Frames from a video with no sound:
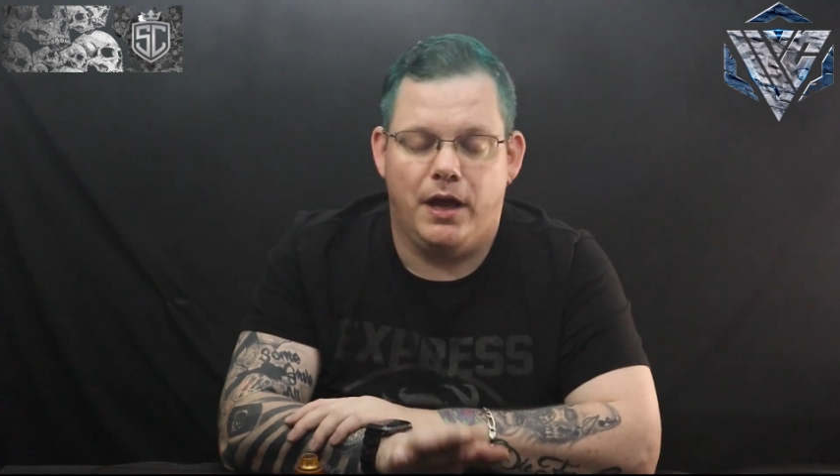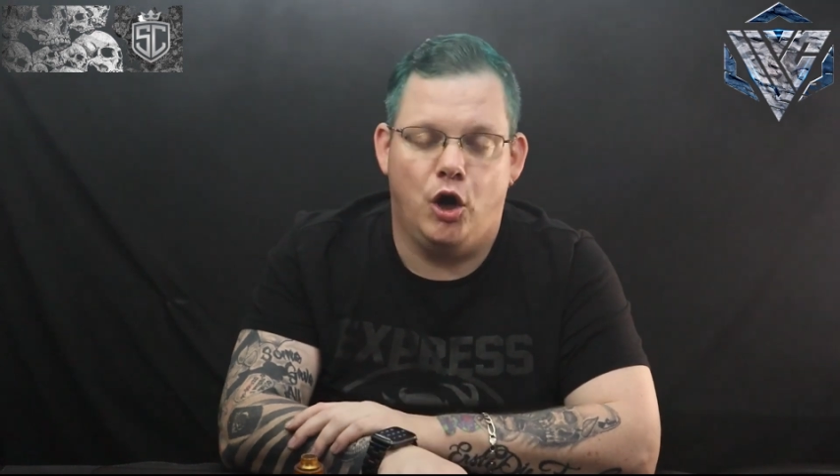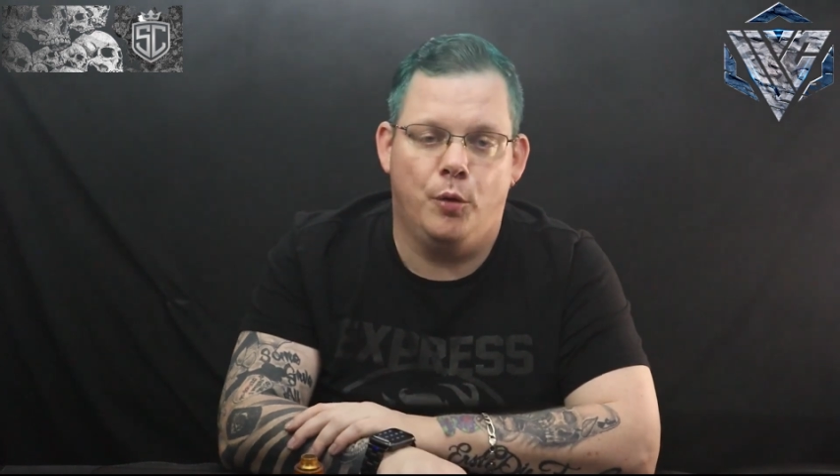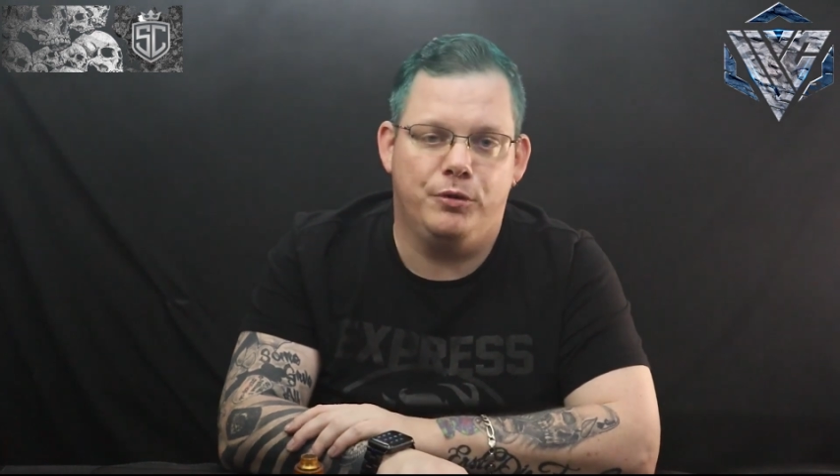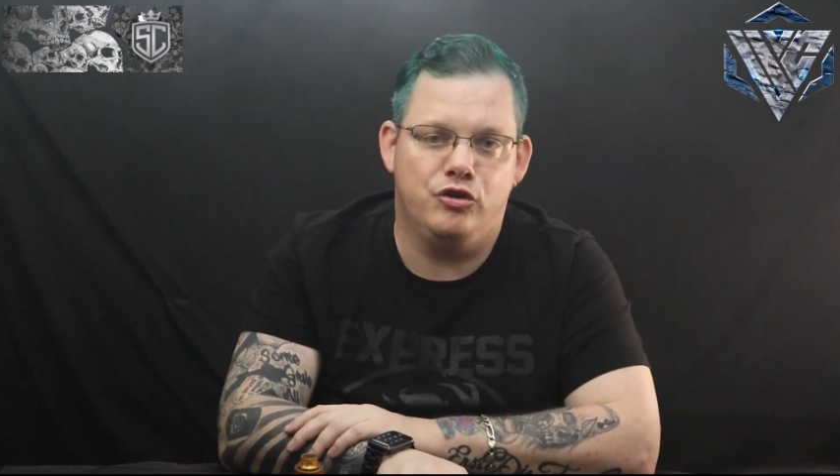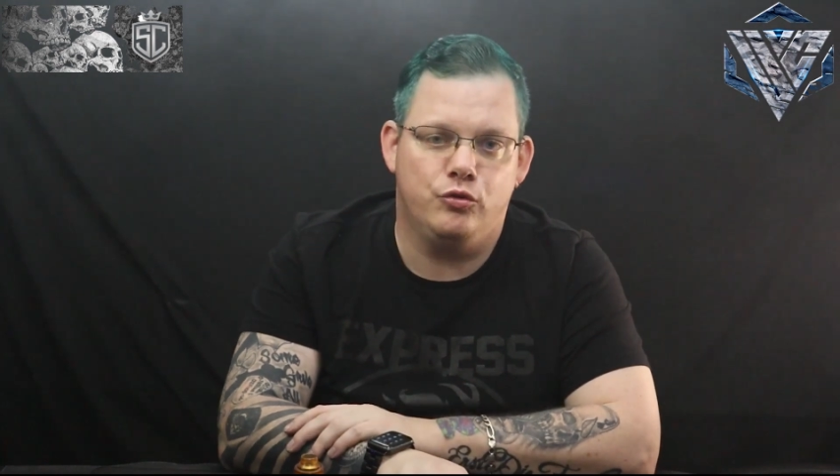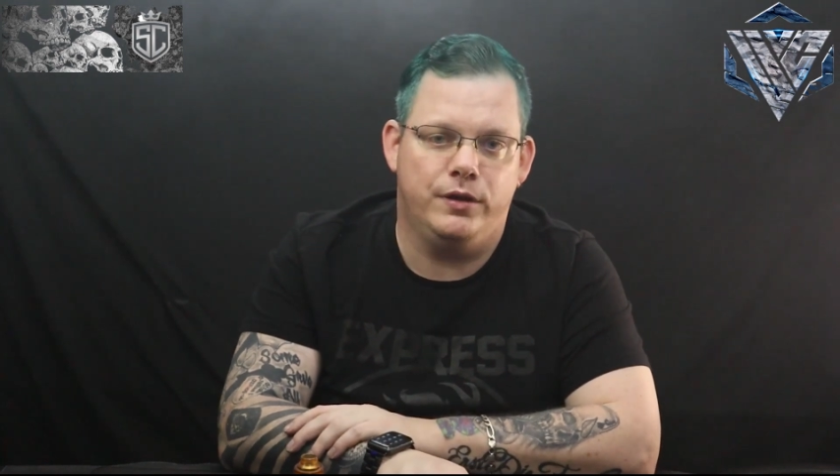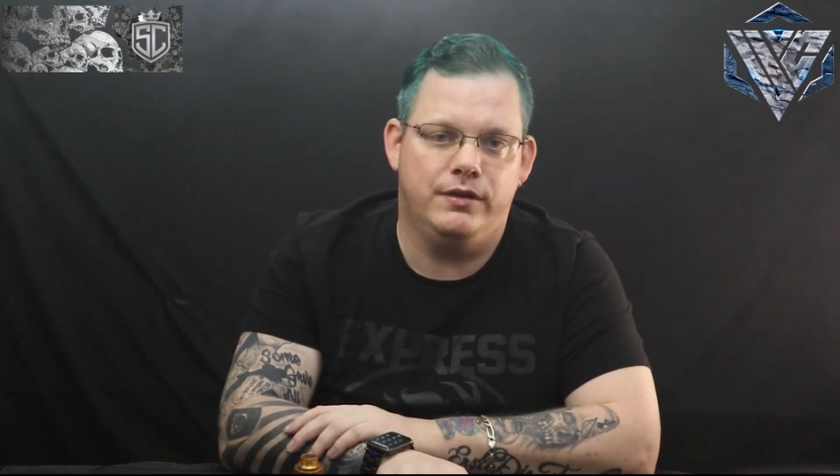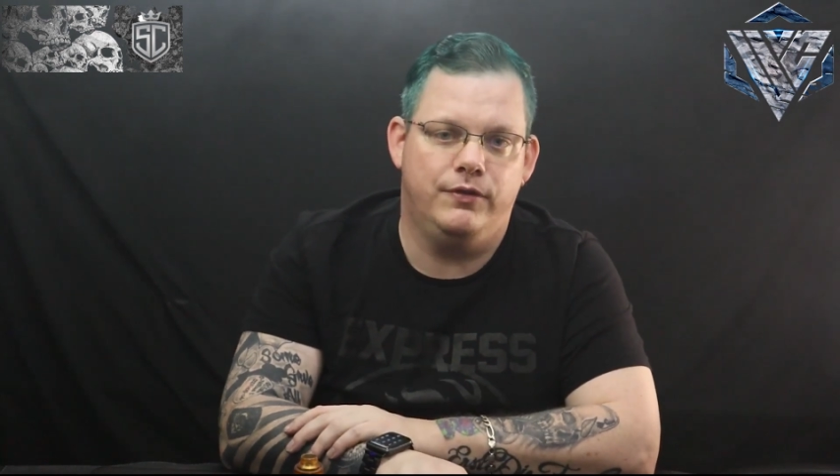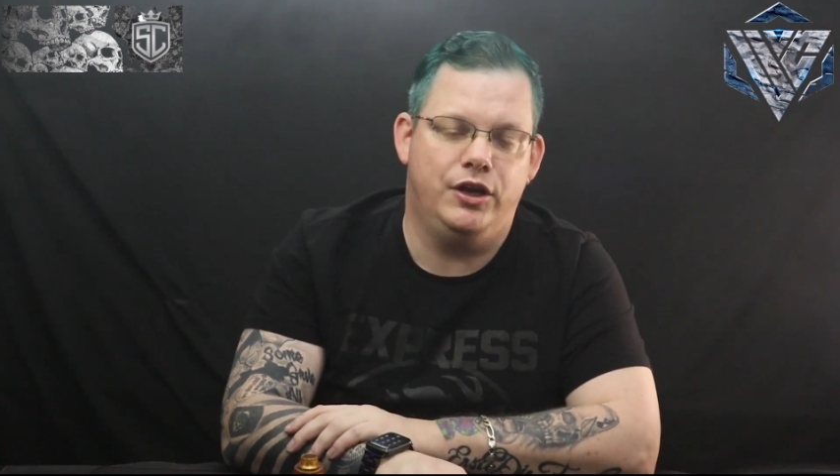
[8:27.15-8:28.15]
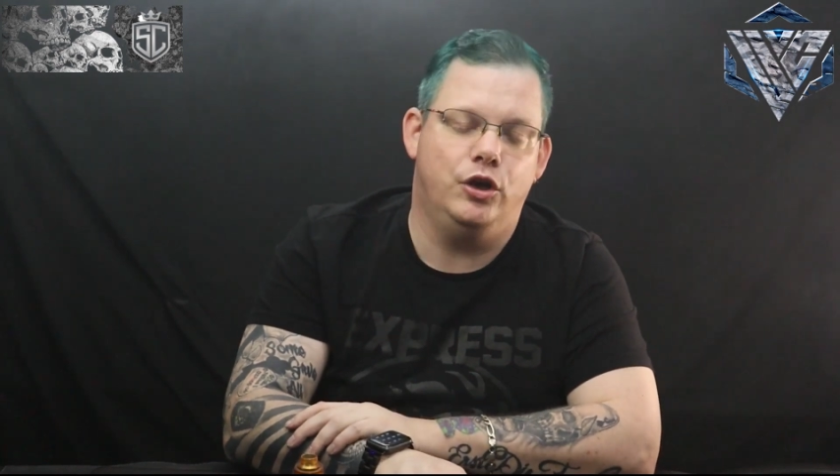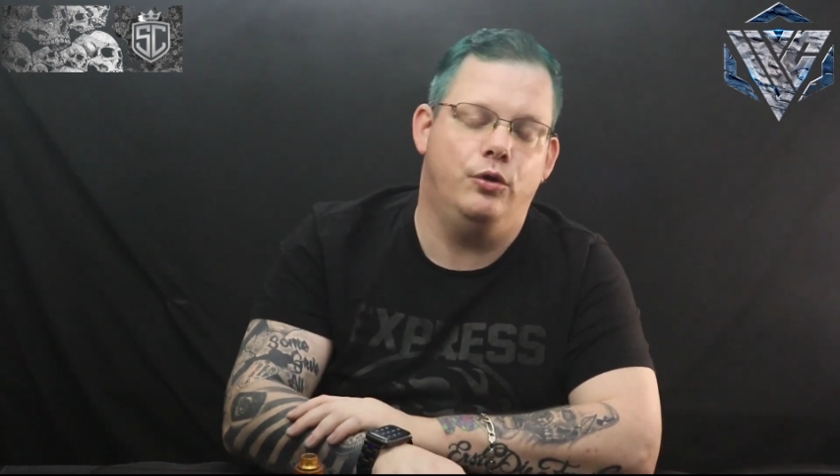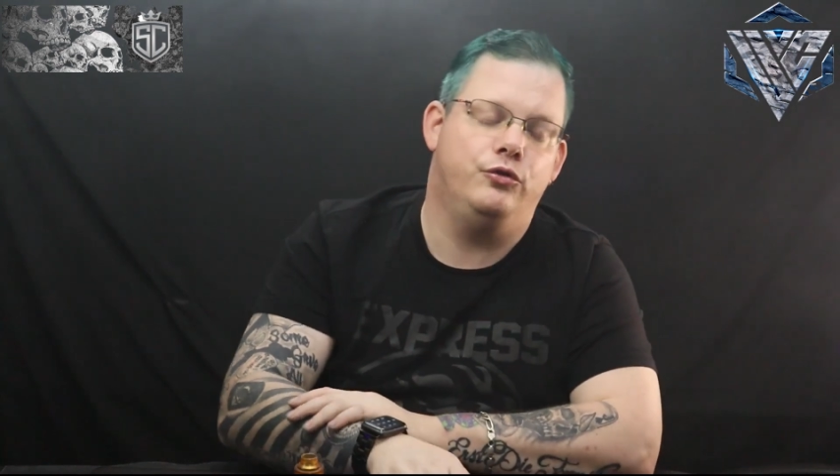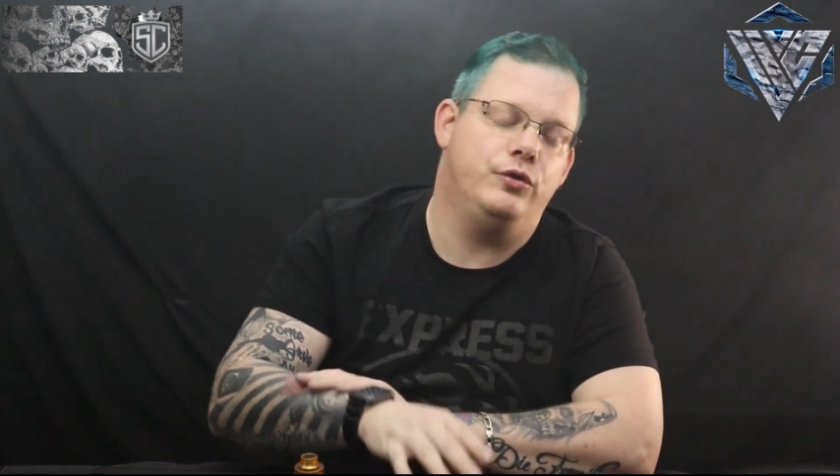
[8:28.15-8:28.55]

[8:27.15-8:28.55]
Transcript: I hope you enjoyed the video.